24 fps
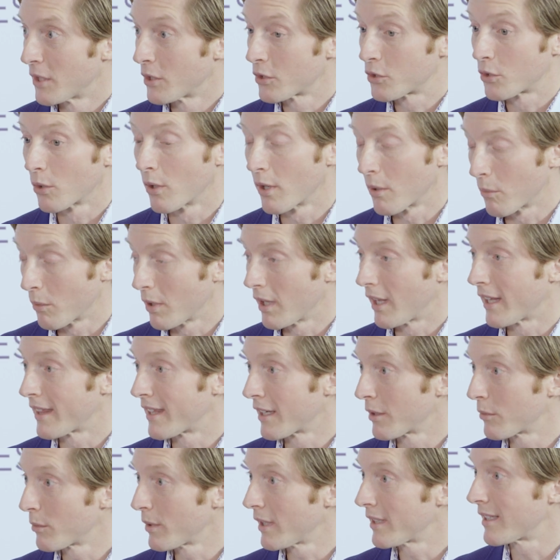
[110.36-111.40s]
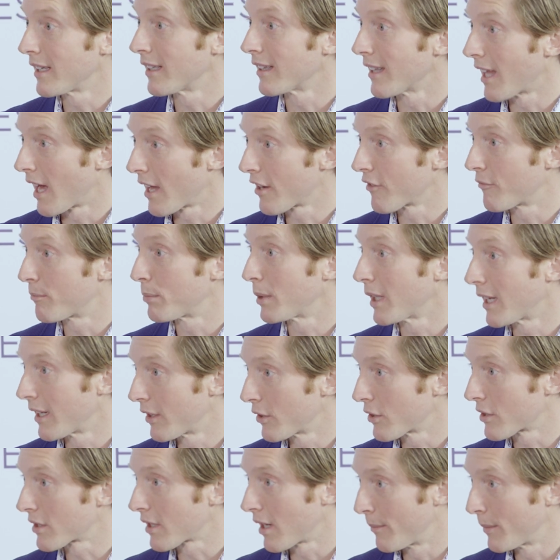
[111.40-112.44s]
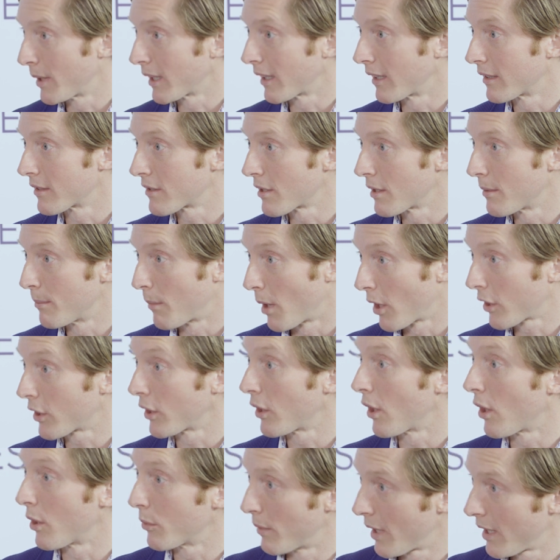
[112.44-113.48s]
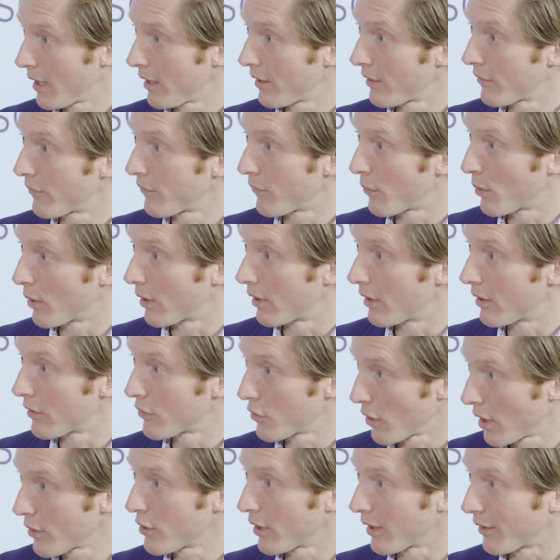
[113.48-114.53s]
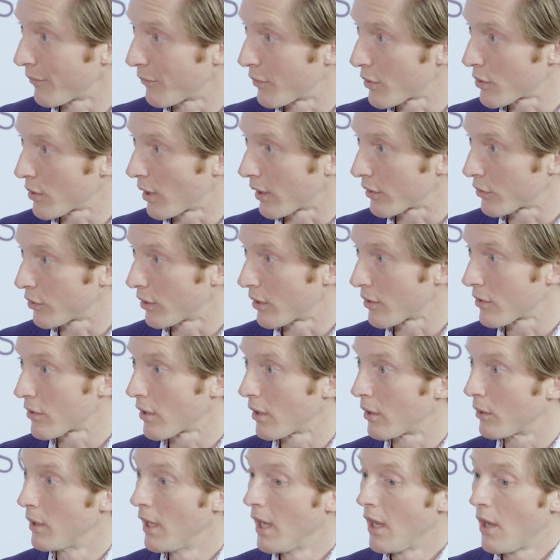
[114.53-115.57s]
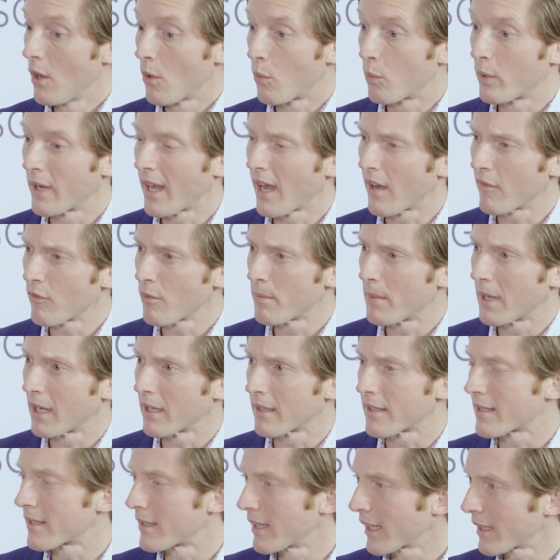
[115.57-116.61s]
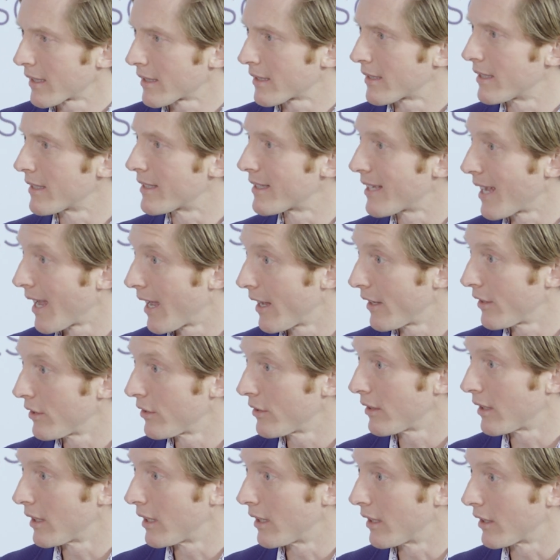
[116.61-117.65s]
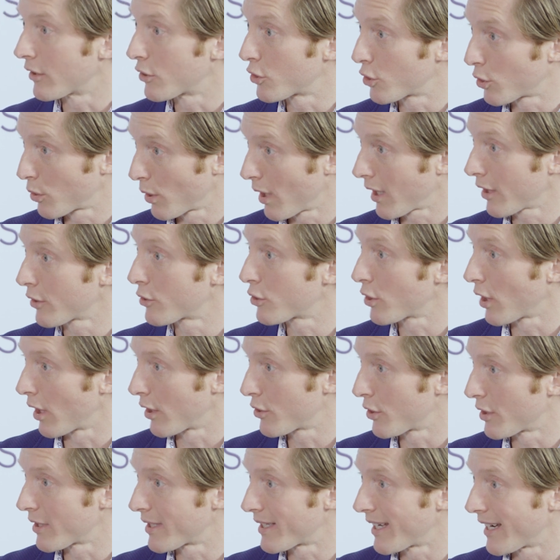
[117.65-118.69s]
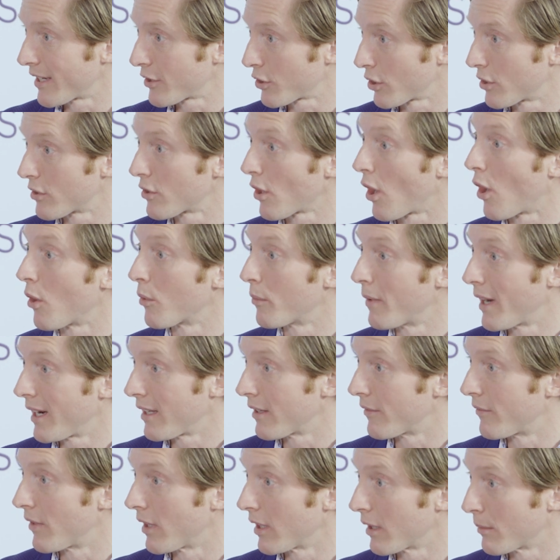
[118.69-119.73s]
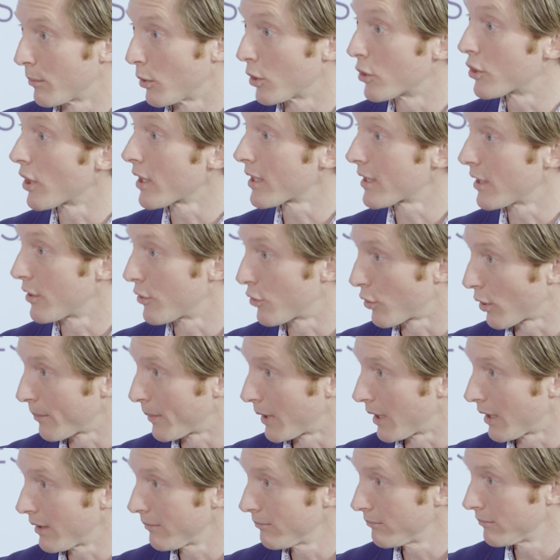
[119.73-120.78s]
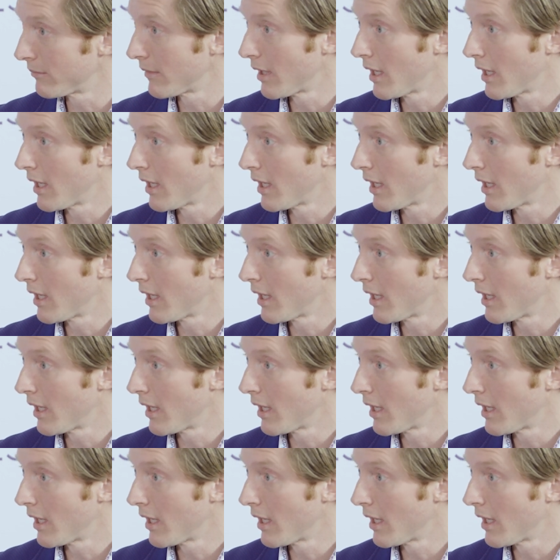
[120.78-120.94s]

Sure. Well, I think we see a lot of players coming into the market already for charging infrastructure. So we have about 6 to 10 truck charging stations already available just in Germany.